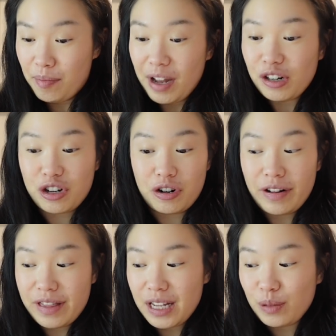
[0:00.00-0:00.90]
amount of
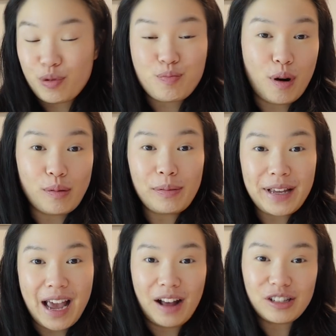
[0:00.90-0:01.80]
sugar in this will
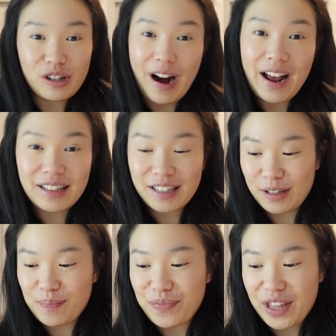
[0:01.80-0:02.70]
probably
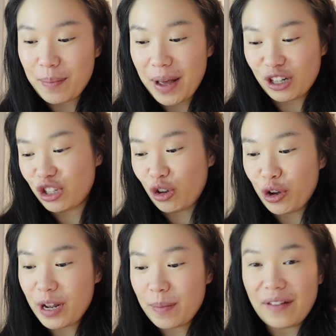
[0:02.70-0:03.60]
counteract the amount of
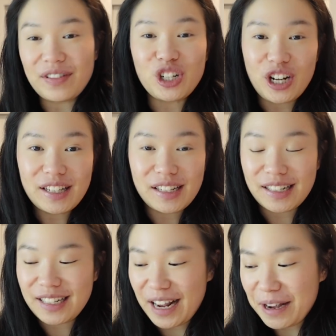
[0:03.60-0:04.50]
sodium I've
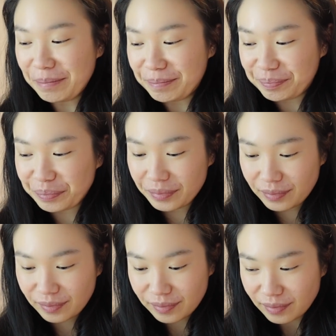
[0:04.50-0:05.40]
ingested today.
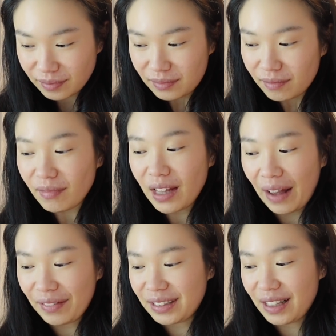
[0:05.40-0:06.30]

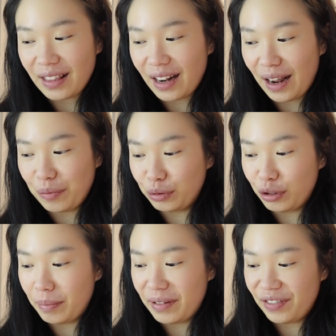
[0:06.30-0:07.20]
Having said that, I will
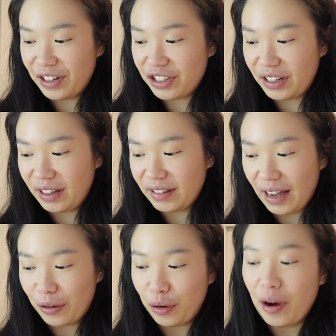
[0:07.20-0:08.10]
not be finishing this
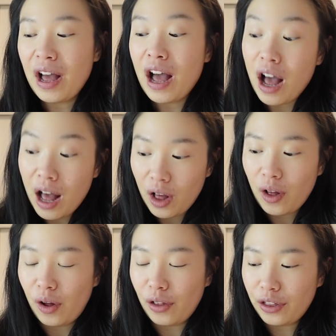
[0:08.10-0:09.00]
at all.
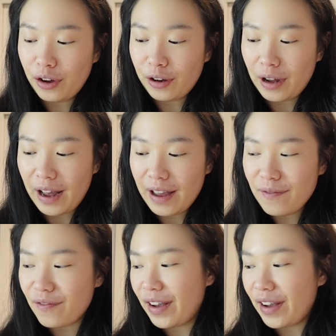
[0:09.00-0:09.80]
Although I am